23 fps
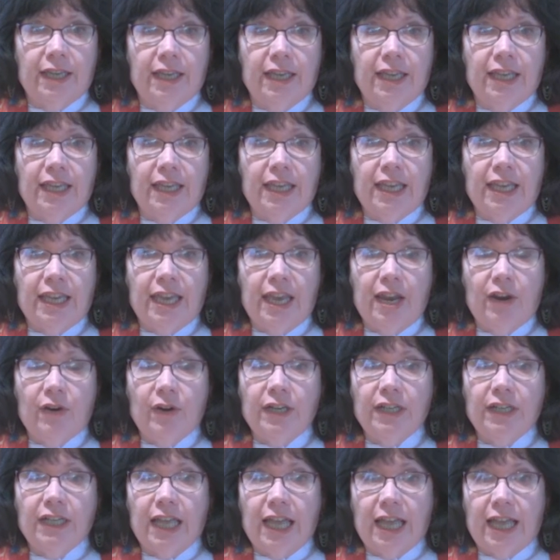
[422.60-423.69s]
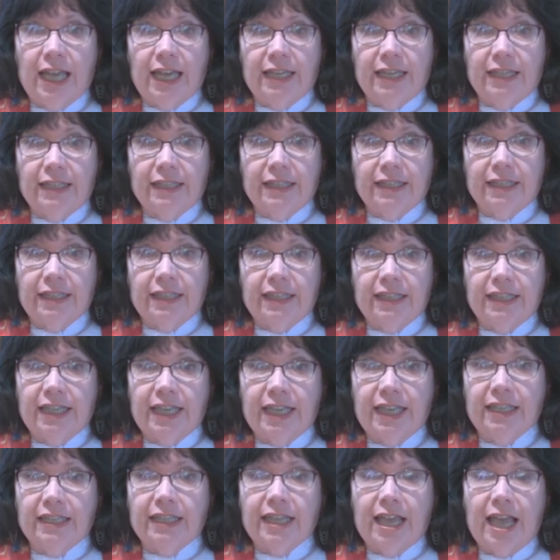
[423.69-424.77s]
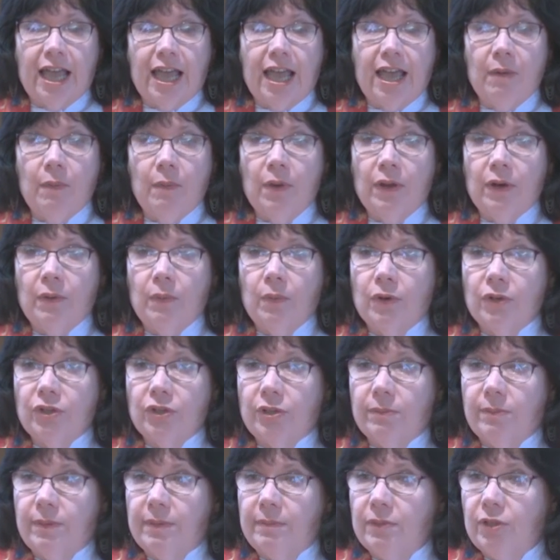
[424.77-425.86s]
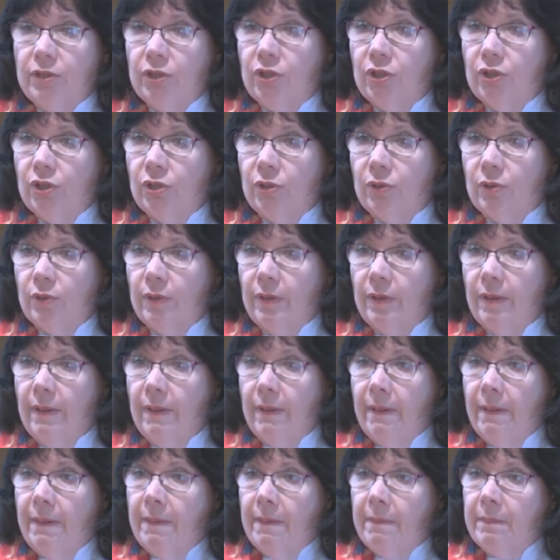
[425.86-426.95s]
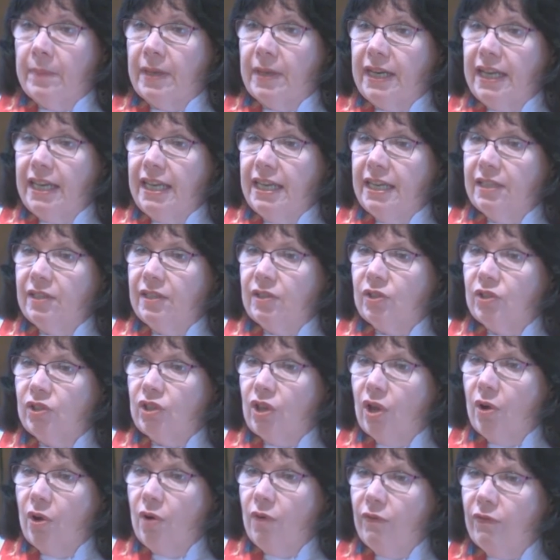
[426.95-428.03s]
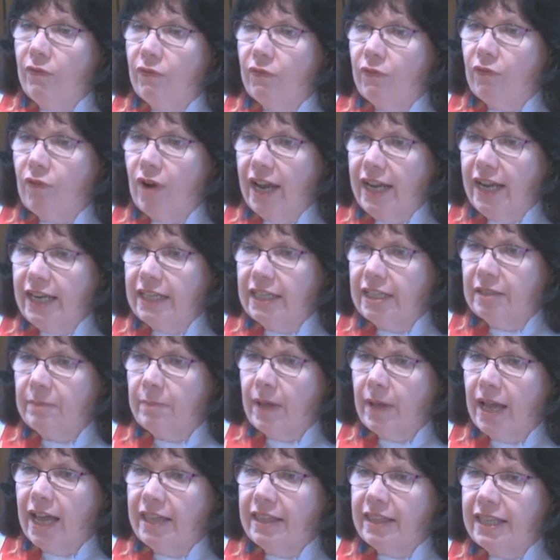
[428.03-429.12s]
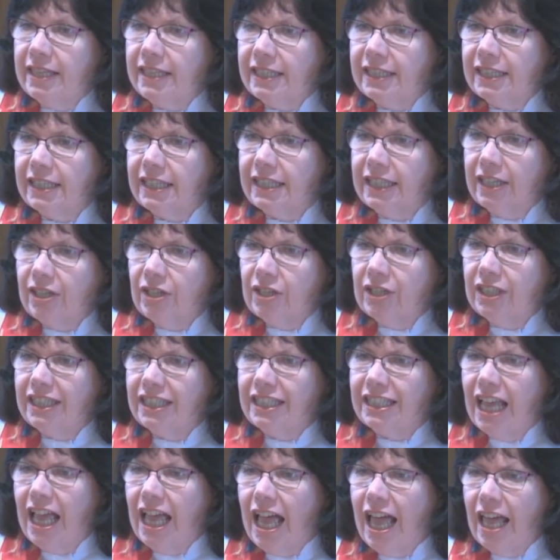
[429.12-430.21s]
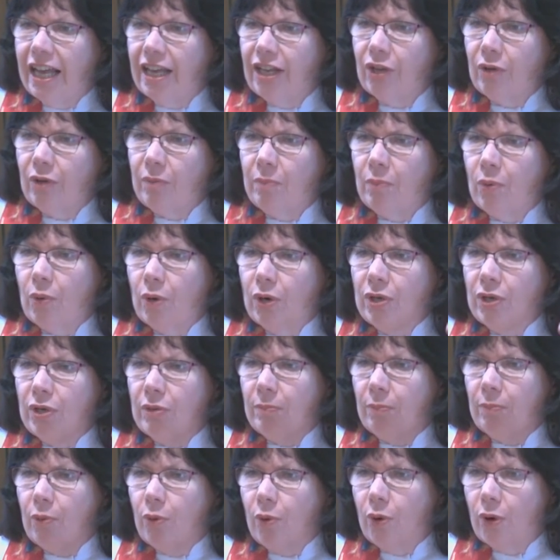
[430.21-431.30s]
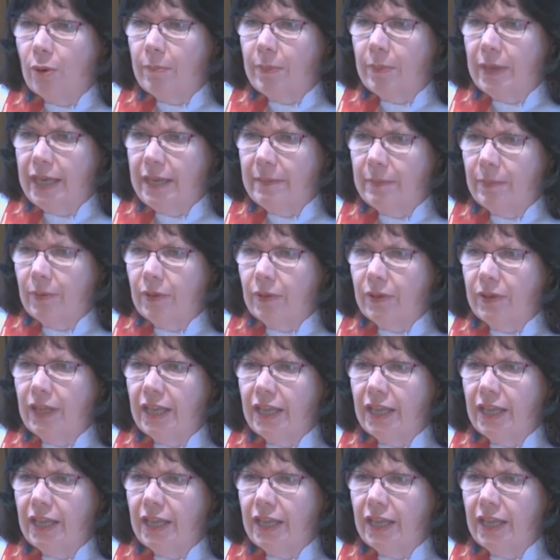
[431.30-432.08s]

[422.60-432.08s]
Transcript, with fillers: King Herod lies and says, I want to worship him too. But he is so frightened by this little toddler born to poor people